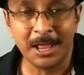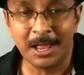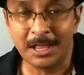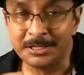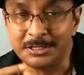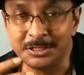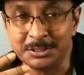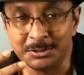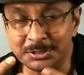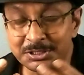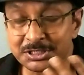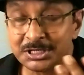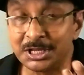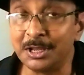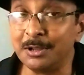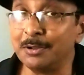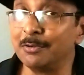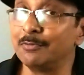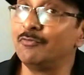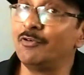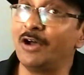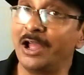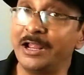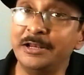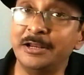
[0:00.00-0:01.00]
You say,
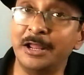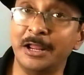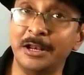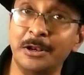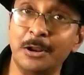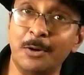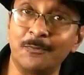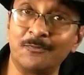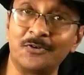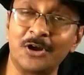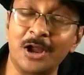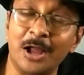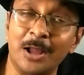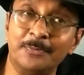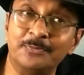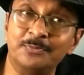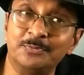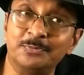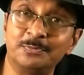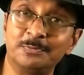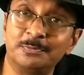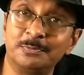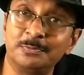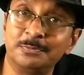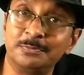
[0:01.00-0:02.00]
why 9 of
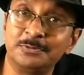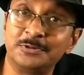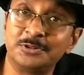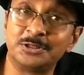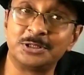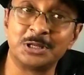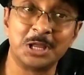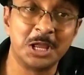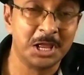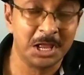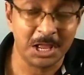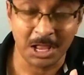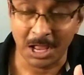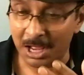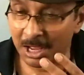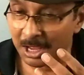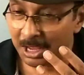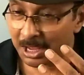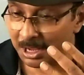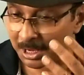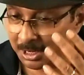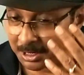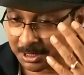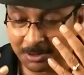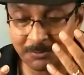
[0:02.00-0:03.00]
clubs?
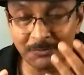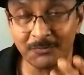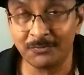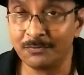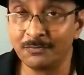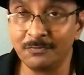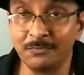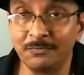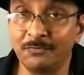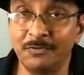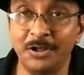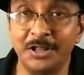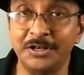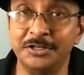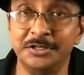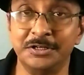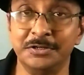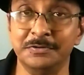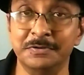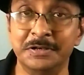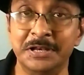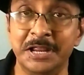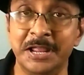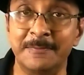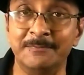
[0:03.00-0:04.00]
Why did
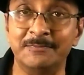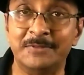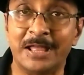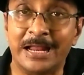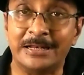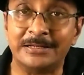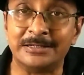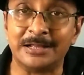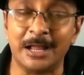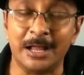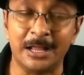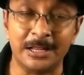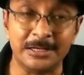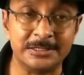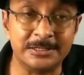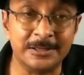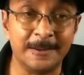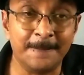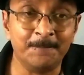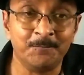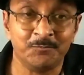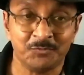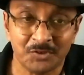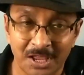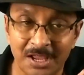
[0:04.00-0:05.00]
you name that card?
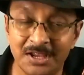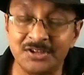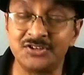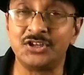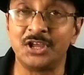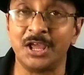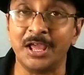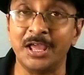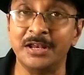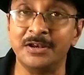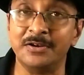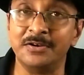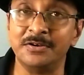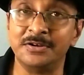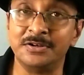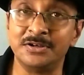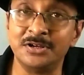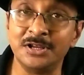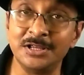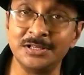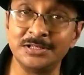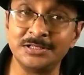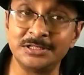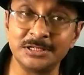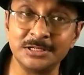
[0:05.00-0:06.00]
Is there any
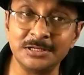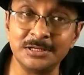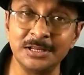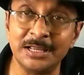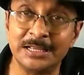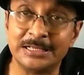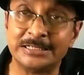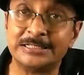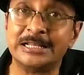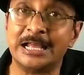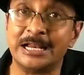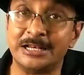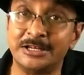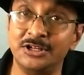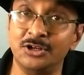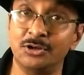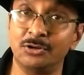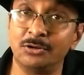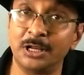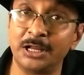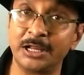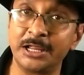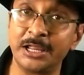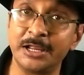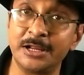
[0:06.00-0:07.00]
reason? Is that your
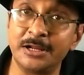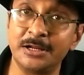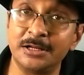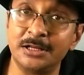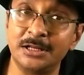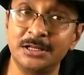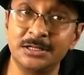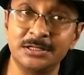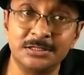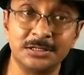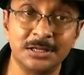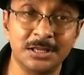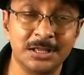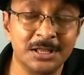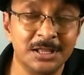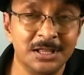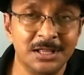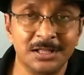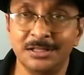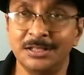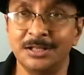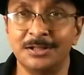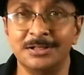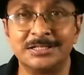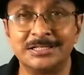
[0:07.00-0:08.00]
lucky card?
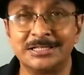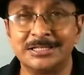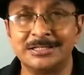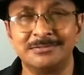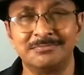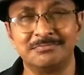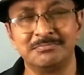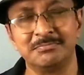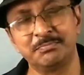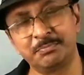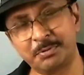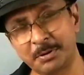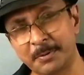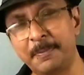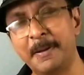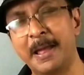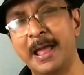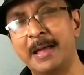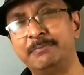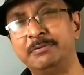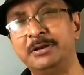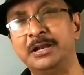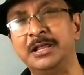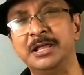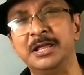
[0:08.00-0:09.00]
They'll
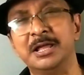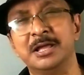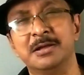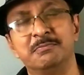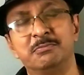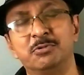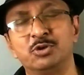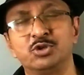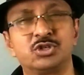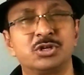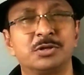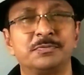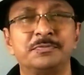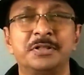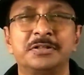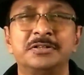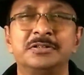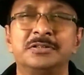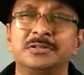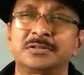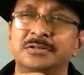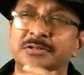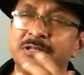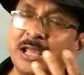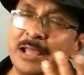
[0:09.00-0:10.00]
probably, most of the
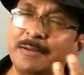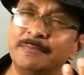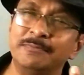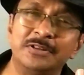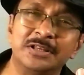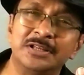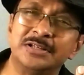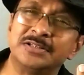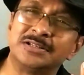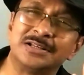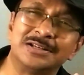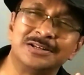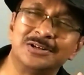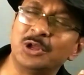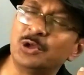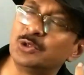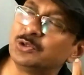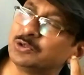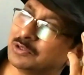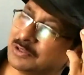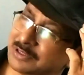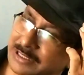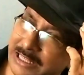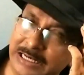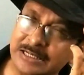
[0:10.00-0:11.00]
time they say,
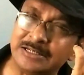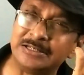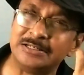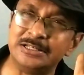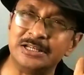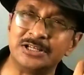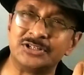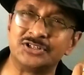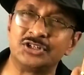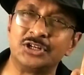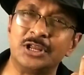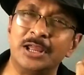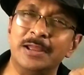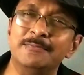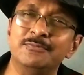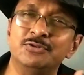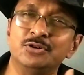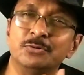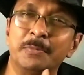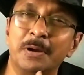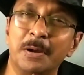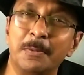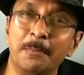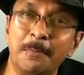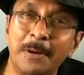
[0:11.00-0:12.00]
no, that just came
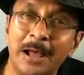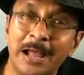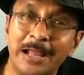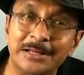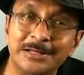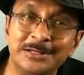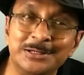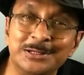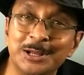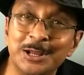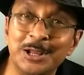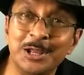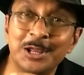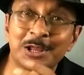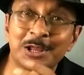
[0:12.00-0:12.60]
to my mind.